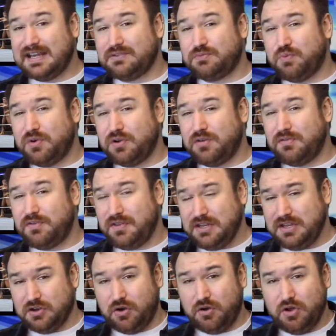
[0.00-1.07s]
as one of,
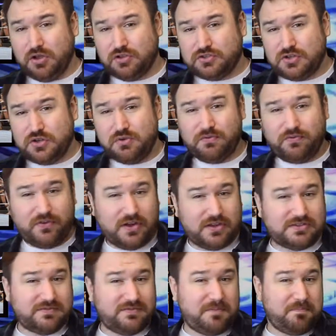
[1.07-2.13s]
you know,
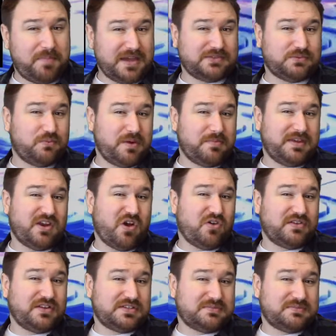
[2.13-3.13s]
two-thirds of the best women on the